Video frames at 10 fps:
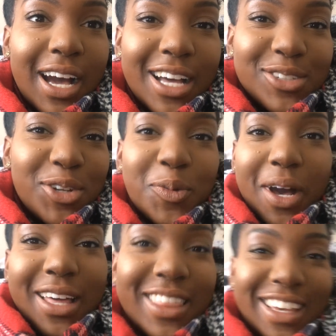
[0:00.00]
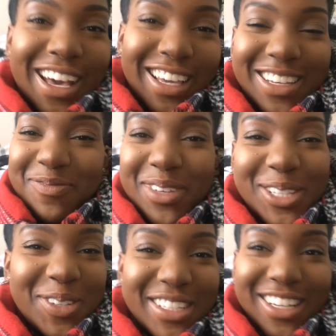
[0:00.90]
I don't know why I think I can
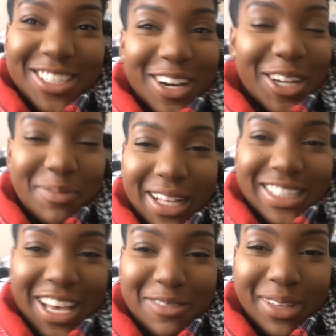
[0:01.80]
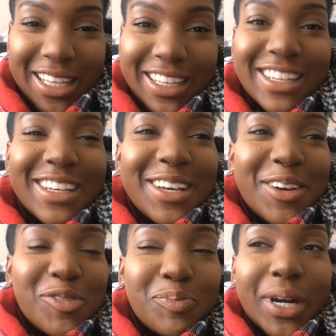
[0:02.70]
be doing such Ghana man time here,
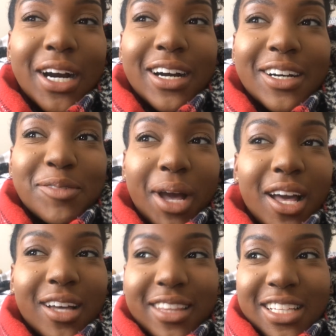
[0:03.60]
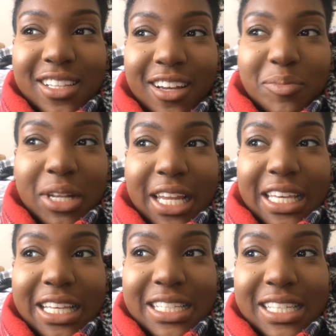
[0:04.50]
but I heard they started a bit
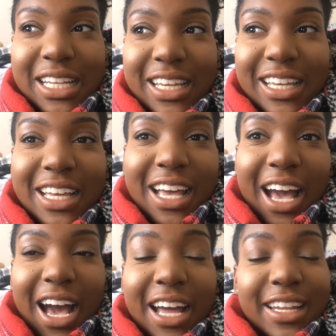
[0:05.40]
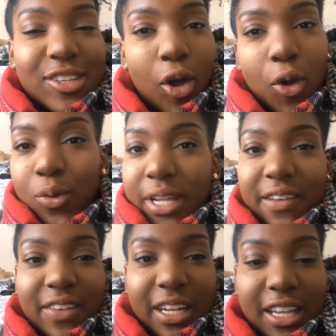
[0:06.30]
late yesterday, and it's a whole day
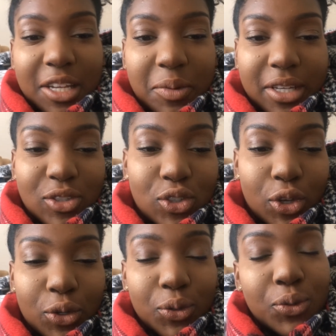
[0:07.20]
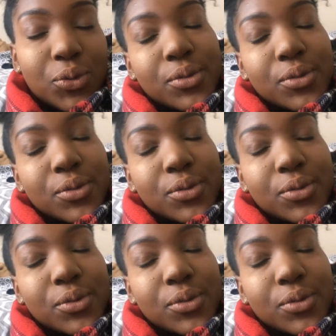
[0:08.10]
event anyway, so